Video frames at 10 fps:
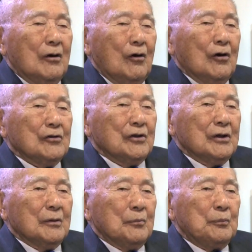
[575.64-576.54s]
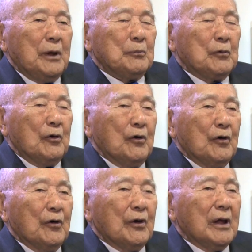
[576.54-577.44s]
all the
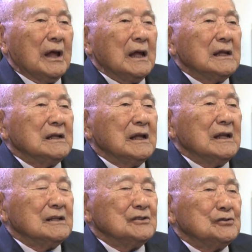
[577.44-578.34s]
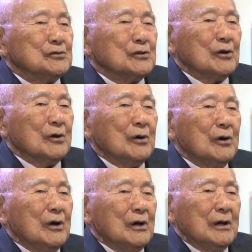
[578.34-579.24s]
people in judo,
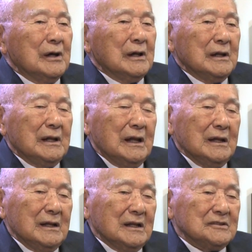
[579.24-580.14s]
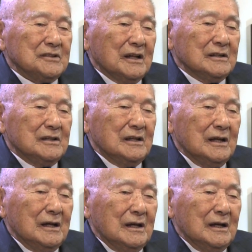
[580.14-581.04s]
they said
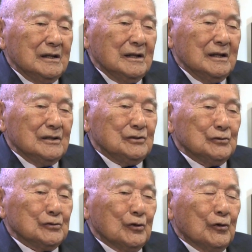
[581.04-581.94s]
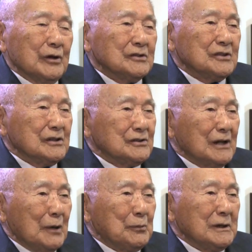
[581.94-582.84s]
judo is a
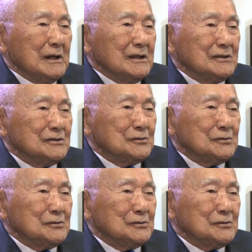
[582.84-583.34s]
Japanese